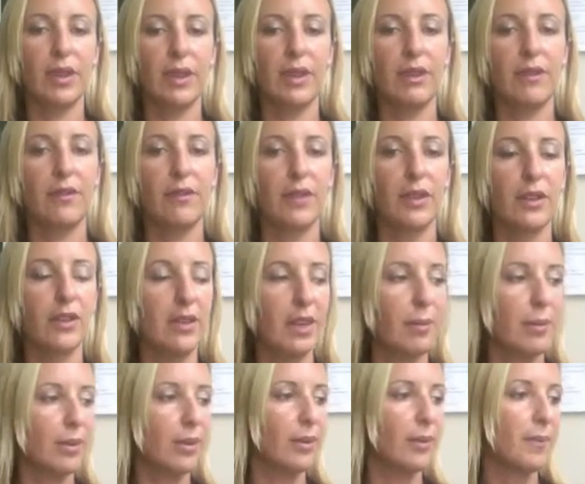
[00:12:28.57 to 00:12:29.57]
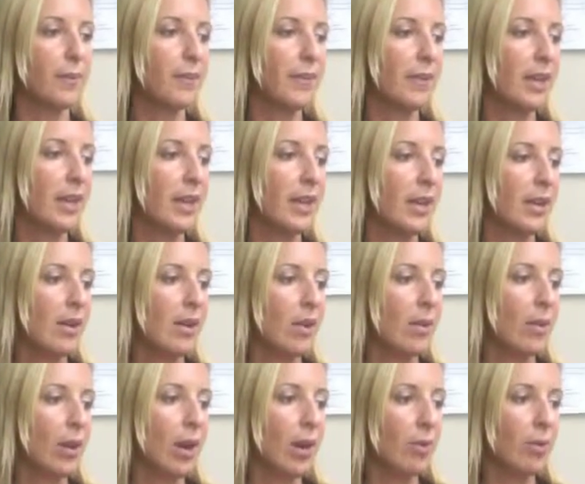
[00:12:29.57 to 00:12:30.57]
Like, for example,
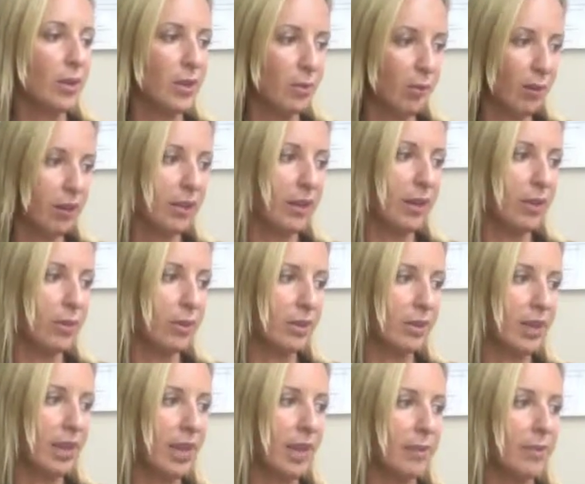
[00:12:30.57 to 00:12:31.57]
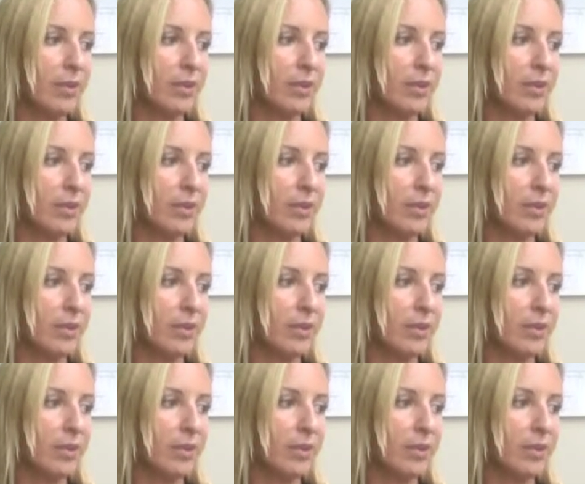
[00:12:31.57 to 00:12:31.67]
when you weren't there one time,